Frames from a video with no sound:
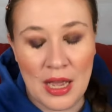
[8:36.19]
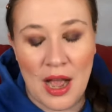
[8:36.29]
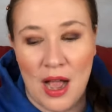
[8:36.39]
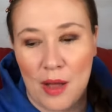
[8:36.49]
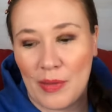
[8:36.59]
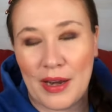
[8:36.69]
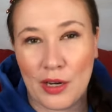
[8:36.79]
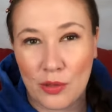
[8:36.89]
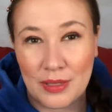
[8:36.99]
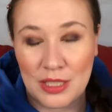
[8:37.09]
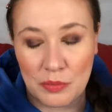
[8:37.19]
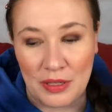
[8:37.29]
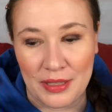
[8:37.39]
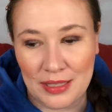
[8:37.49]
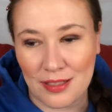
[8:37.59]
um, and I don't want to smell
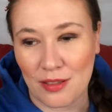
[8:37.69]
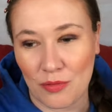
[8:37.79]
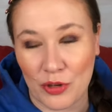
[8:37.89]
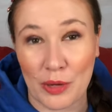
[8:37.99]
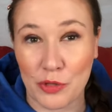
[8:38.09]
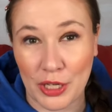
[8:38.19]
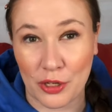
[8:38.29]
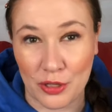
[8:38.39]
this when I'm trying to go to